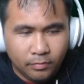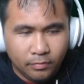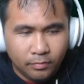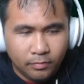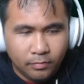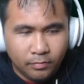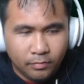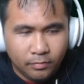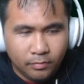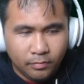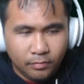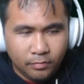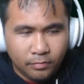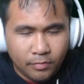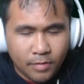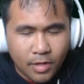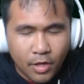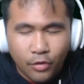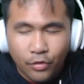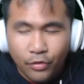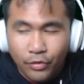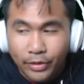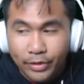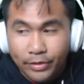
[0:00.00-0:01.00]
question. I
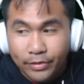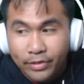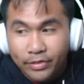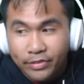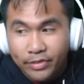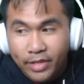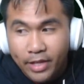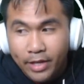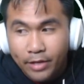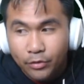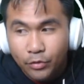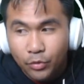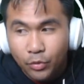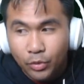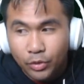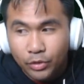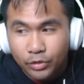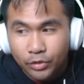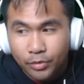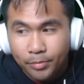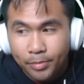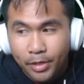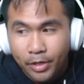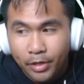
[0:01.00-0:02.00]
don't really think they had a choice, to
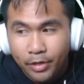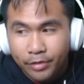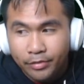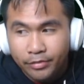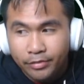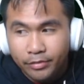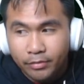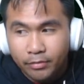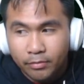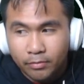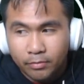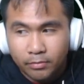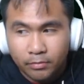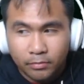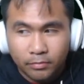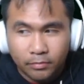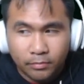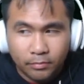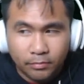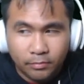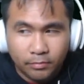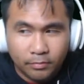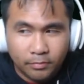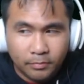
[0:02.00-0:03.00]
be honest. Are they my
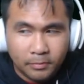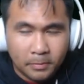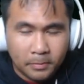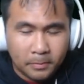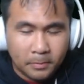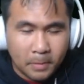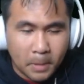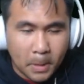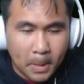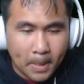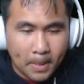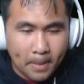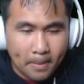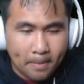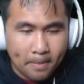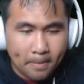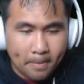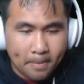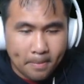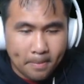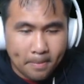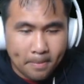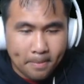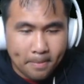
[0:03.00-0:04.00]
enemies or
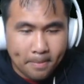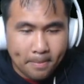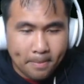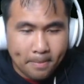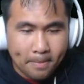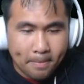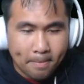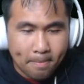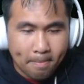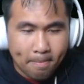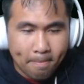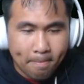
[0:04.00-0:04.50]
my